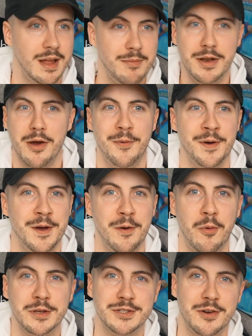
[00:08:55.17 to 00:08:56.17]
Let me know
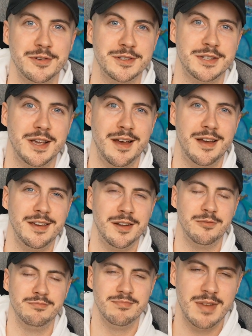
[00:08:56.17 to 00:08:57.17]
what songs, uh, you
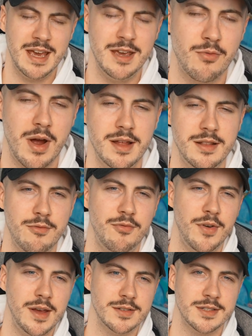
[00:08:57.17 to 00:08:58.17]
know, hit you right in them
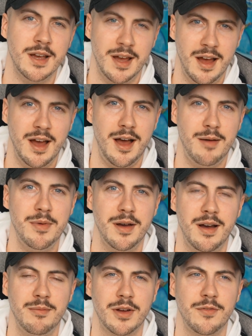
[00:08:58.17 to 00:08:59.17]
feels. I'm,
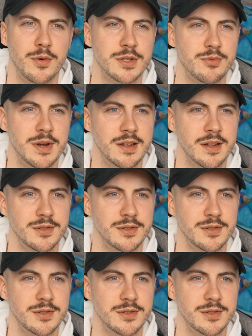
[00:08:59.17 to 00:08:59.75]
uh, I'm looking forward to reading